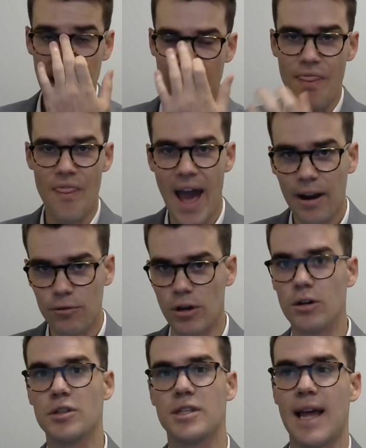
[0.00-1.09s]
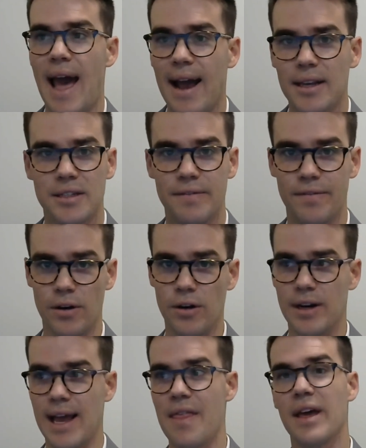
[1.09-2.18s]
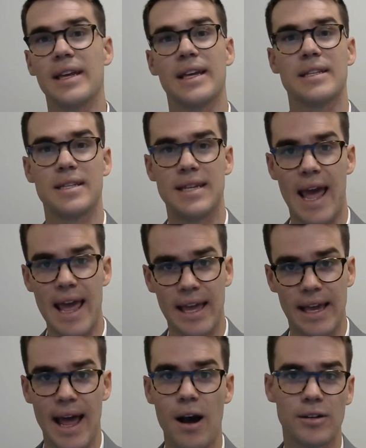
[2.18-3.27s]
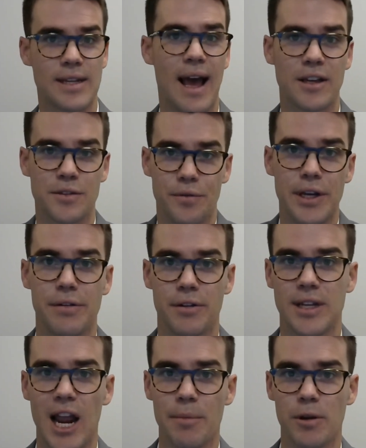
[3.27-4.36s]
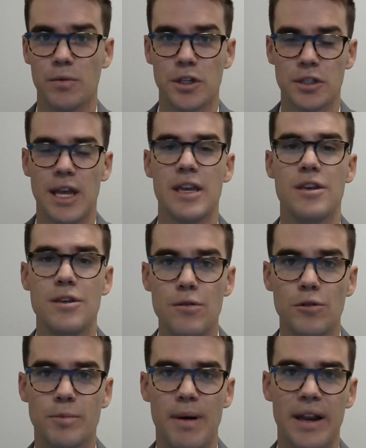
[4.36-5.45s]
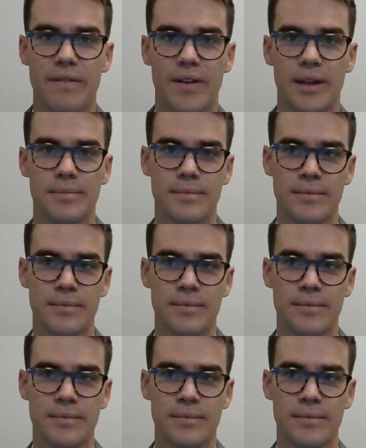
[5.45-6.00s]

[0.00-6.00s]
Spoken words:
and that grows tax deferred and then gets taken out tax-free in retirement, which is a huge benefit.